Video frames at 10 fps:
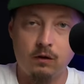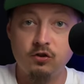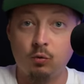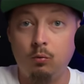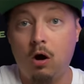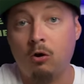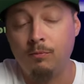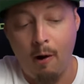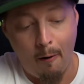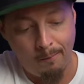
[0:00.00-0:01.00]
So we welcome
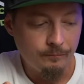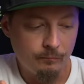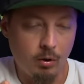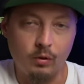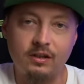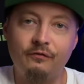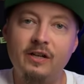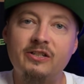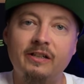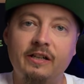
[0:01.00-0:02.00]
y'all. But what the
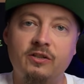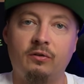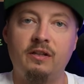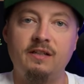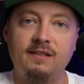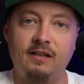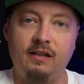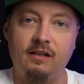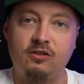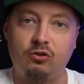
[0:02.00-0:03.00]
vision is on this
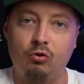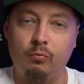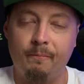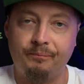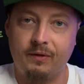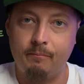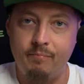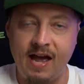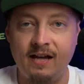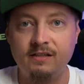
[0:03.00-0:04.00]
is to
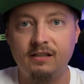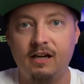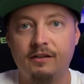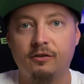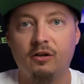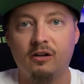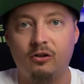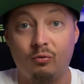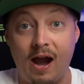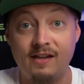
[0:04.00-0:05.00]
band together a
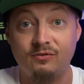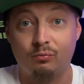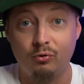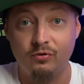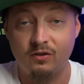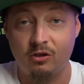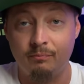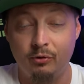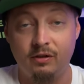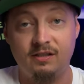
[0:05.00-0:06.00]
grassroots
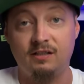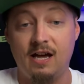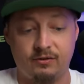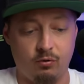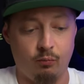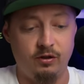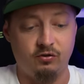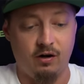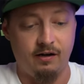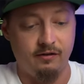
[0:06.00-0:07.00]
community. That's what we're
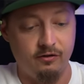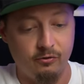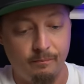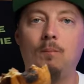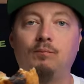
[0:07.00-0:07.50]
trying to do.